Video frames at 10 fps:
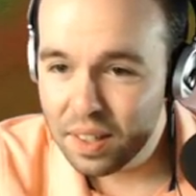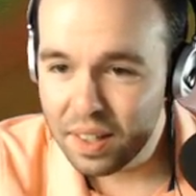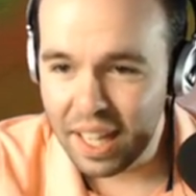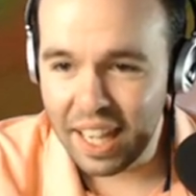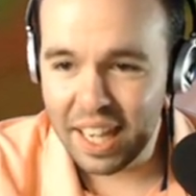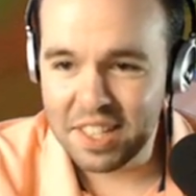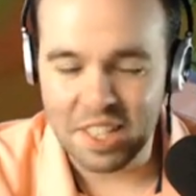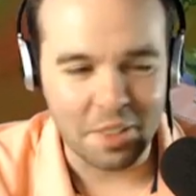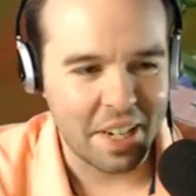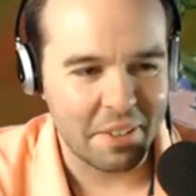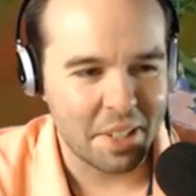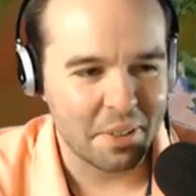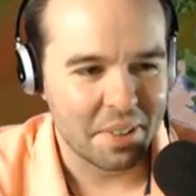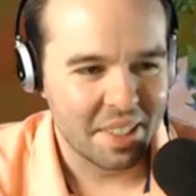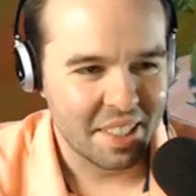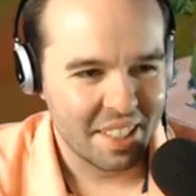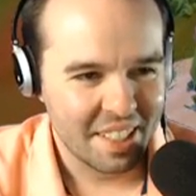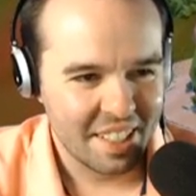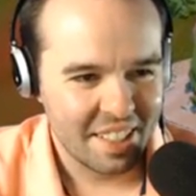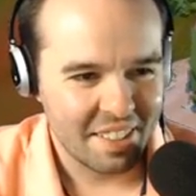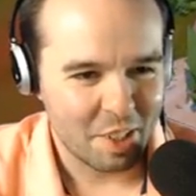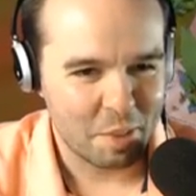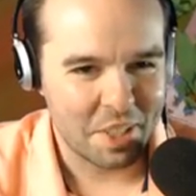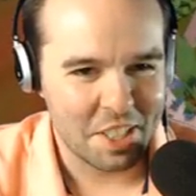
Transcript: Hey, Silver, how are you? Welcome to the